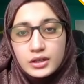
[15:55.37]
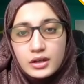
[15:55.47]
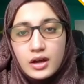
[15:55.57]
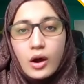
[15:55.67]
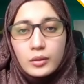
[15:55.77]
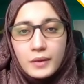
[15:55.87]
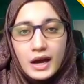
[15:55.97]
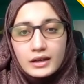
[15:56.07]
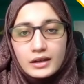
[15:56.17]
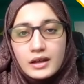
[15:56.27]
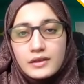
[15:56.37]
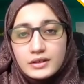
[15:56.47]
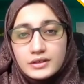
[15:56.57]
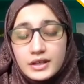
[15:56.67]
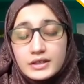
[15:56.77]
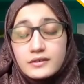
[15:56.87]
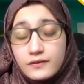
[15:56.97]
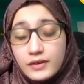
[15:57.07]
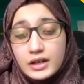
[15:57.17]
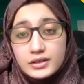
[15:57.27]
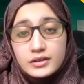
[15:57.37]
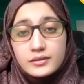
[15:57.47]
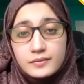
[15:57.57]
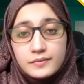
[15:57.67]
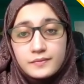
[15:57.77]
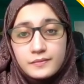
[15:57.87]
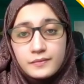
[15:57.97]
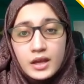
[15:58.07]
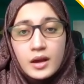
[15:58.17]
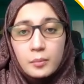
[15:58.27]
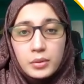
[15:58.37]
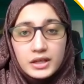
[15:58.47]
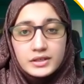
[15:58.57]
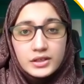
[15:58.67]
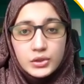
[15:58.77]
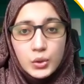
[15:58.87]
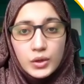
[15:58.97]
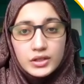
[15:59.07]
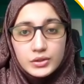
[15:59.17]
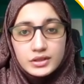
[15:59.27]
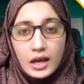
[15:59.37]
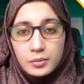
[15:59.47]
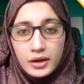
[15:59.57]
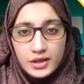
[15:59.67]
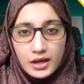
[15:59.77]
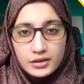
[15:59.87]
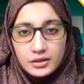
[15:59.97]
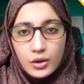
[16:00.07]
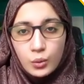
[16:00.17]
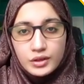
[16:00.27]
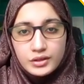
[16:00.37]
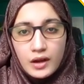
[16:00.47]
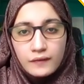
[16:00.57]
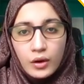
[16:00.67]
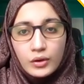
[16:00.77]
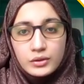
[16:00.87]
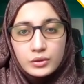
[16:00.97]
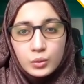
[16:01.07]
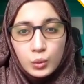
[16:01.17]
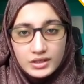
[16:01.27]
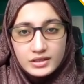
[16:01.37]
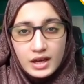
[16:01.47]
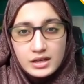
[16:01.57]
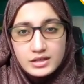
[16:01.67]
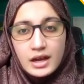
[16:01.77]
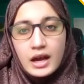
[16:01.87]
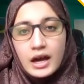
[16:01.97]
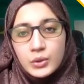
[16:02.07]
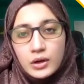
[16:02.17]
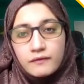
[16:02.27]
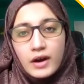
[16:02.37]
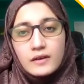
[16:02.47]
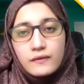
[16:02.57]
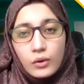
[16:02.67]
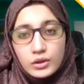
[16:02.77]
On Mac, this is Finder. Place the two windows side by side, OneDrive on one side and your file folder